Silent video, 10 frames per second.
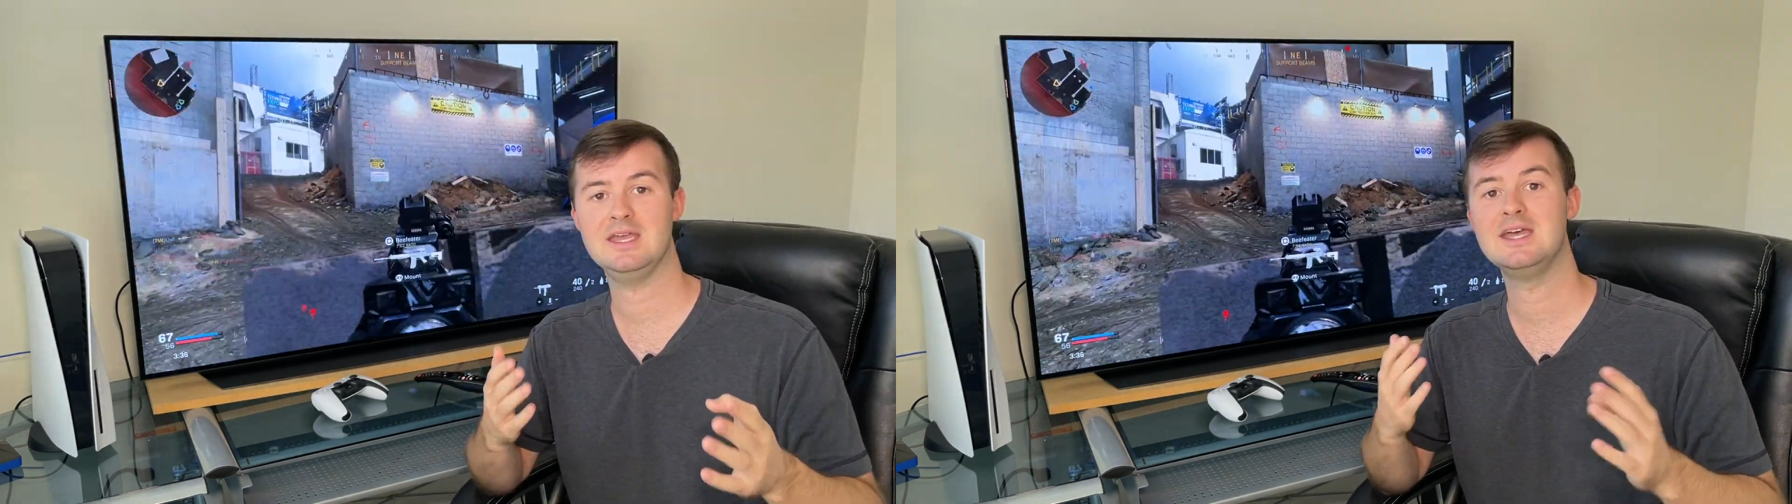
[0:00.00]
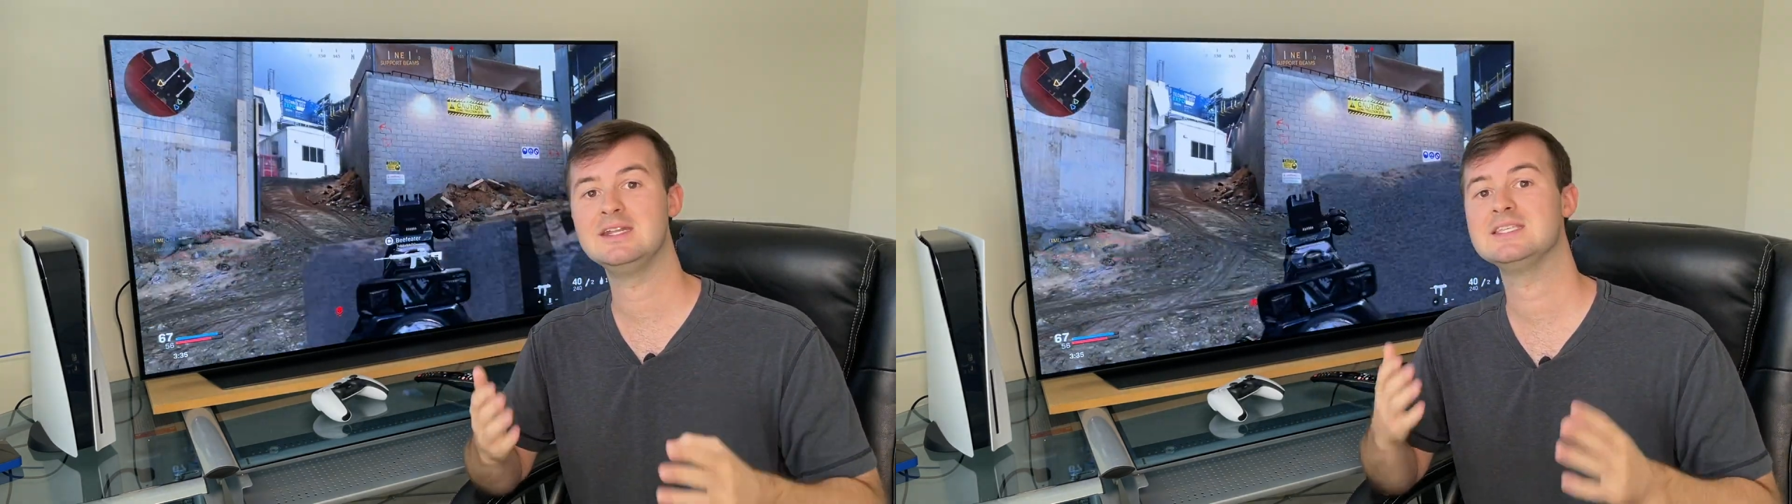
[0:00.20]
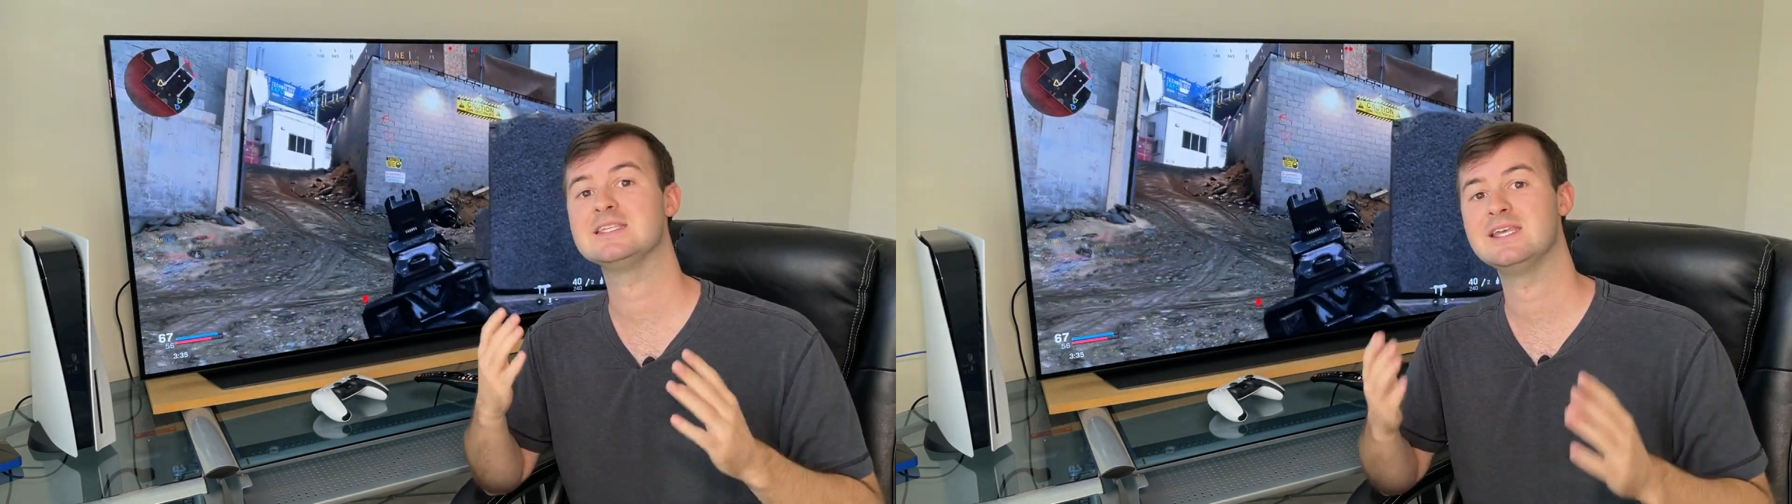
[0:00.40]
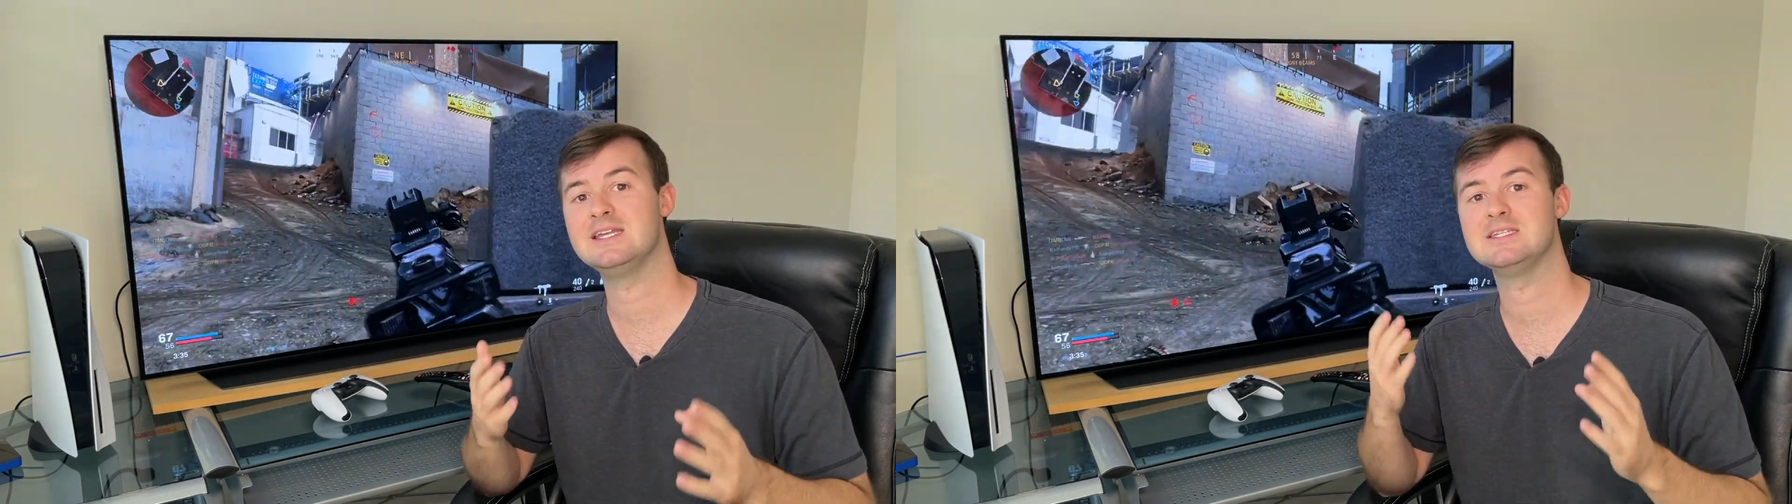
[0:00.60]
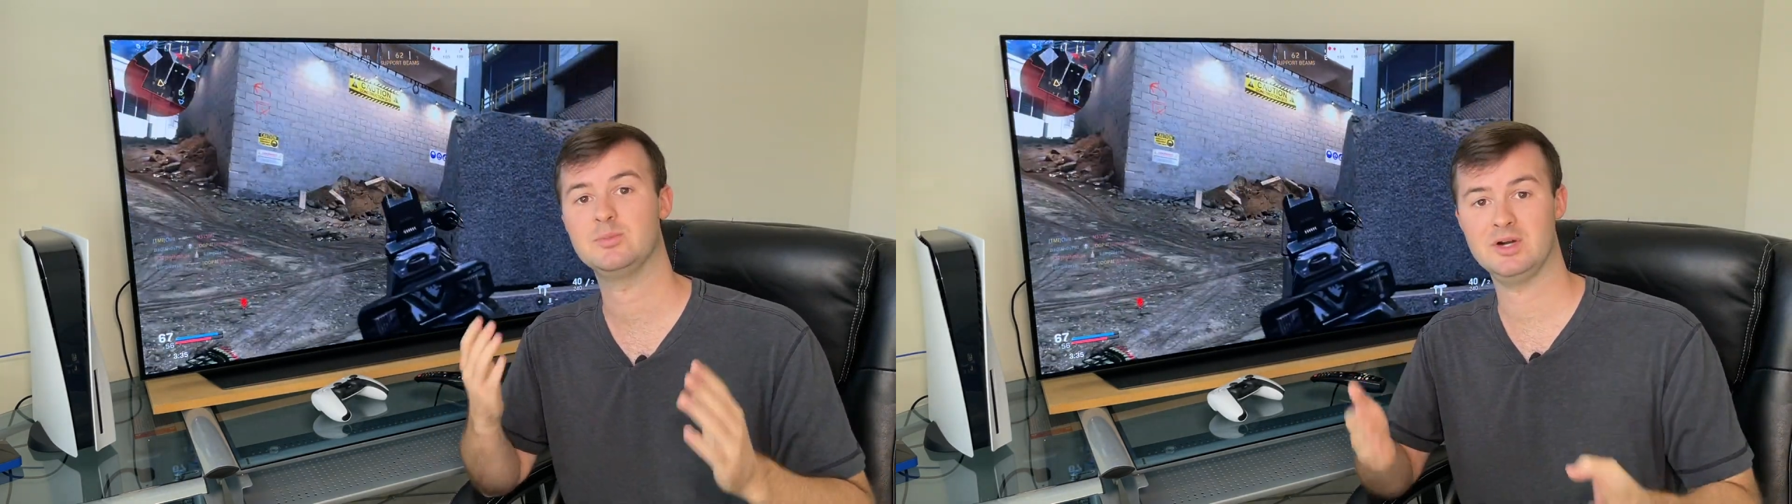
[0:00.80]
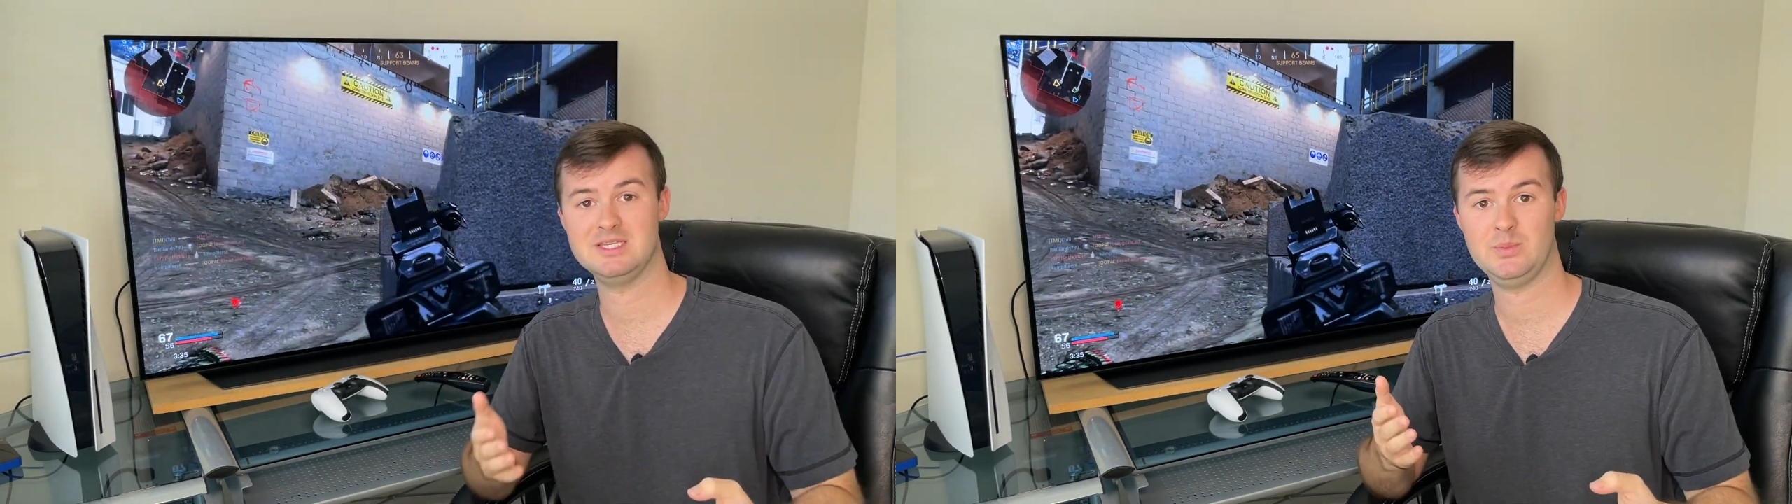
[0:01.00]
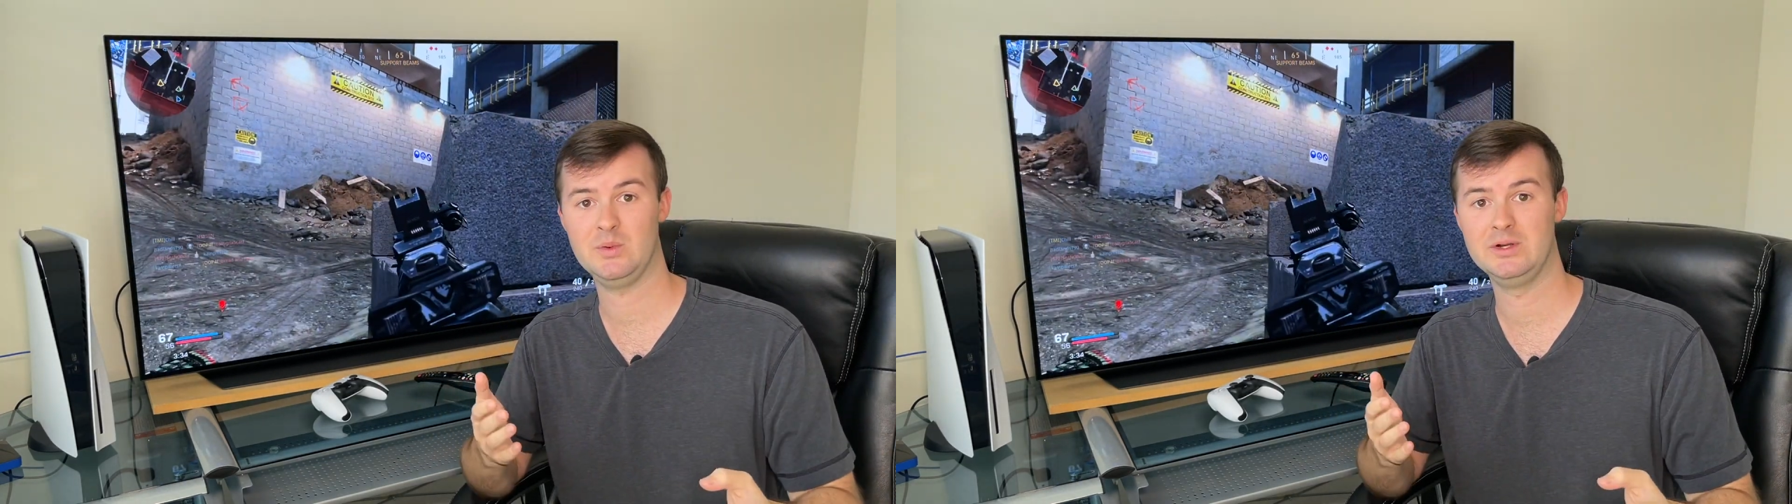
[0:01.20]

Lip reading: and its latest price point.